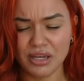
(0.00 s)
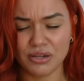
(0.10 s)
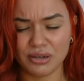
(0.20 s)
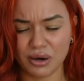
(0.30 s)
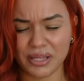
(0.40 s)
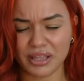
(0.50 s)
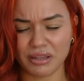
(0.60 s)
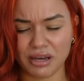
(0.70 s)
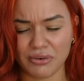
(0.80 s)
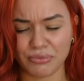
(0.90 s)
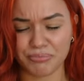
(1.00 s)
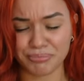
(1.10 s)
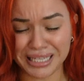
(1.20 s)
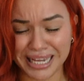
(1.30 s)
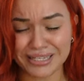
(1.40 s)
knowing that you have
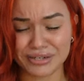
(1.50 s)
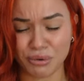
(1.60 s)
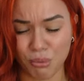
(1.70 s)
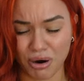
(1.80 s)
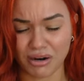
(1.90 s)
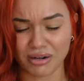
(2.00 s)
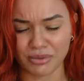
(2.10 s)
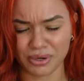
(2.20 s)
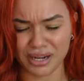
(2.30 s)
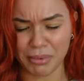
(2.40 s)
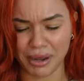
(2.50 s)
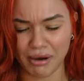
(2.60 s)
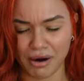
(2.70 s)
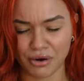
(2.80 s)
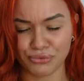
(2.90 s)
placed a word, Lord, in my
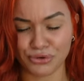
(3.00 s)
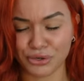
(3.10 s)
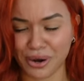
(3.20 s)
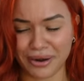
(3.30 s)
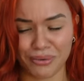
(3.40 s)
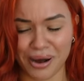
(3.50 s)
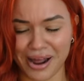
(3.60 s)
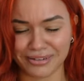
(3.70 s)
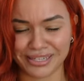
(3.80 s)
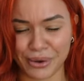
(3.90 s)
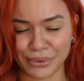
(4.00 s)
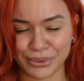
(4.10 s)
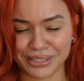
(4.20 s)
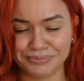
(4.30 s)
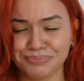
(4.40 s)
heart for quite a while now,
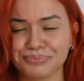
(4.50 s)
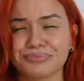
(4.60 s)
Lord.